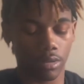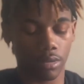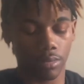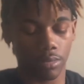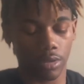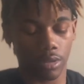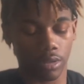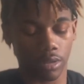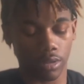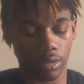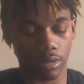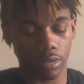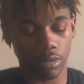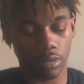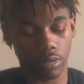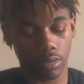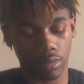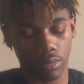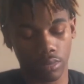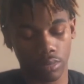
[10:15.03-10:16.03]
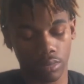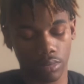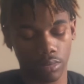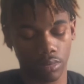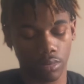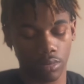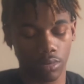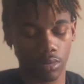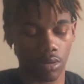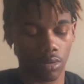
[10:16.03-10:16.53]
because
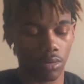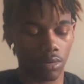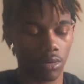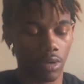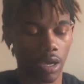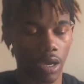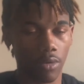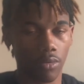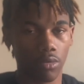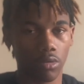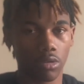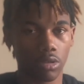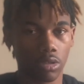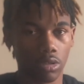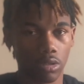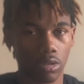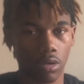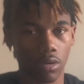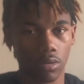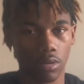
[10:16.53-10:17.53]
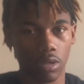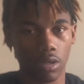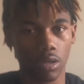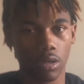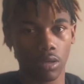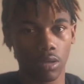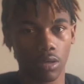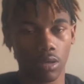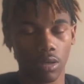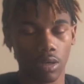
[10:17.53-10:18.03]
you can't really just throw
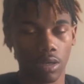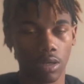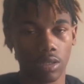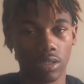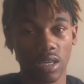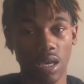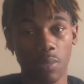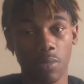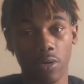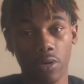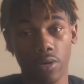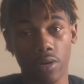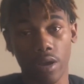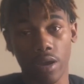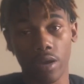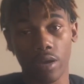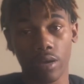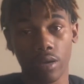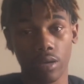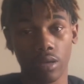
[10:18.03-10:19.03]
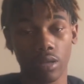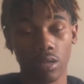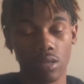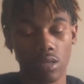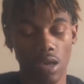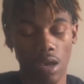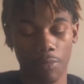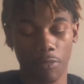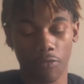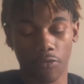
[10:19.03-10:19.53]
any type of grain, any
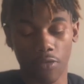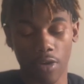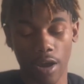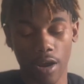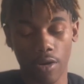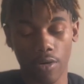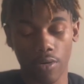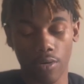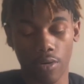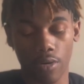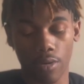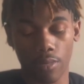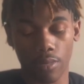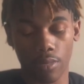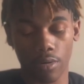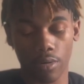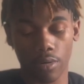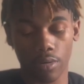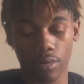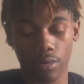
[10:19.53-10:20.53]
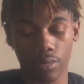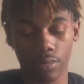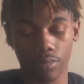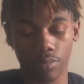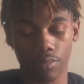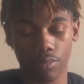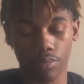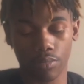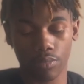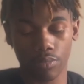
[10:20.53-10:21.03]
type of firearm
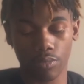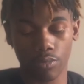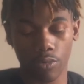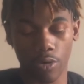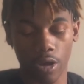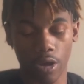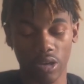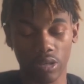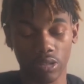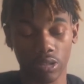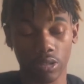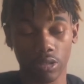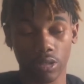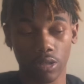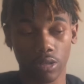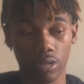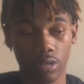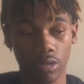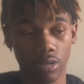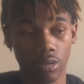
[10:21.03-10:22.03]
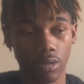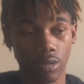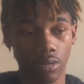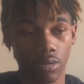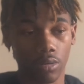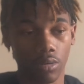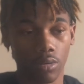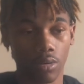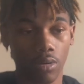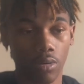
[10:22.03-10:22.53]
rounds in there.
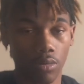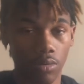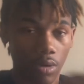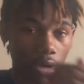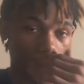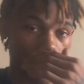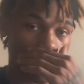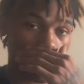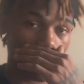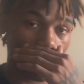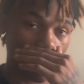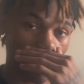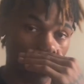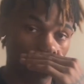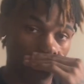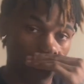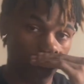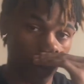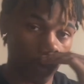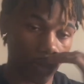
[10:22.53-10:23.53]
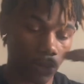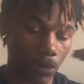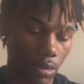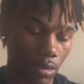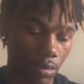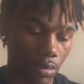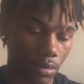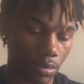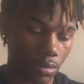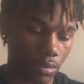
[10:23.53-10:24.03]
You can't really do that.
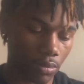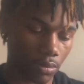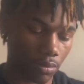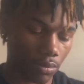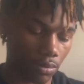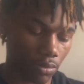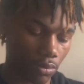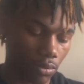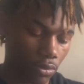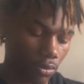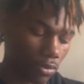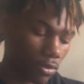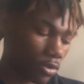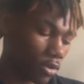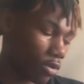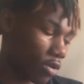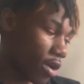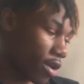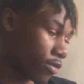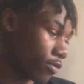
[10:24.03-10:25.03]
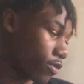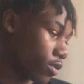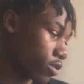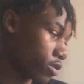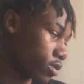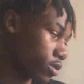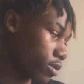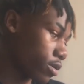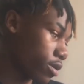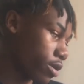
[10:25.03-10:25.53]
So you got to
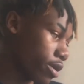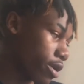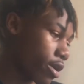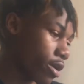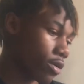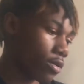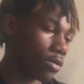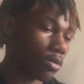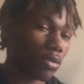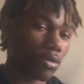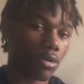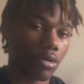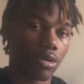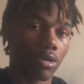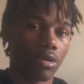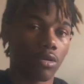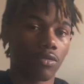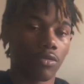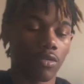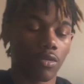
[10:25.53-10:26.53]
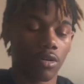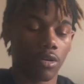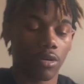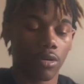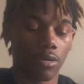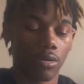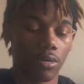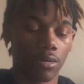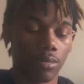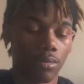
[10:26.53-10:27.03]
focus on the grain you throwing in your
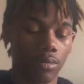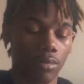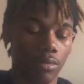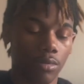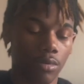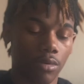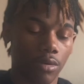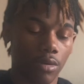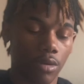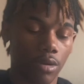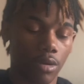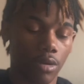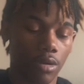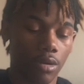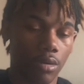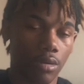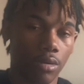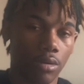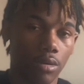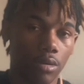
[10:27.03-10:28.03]
firearm, and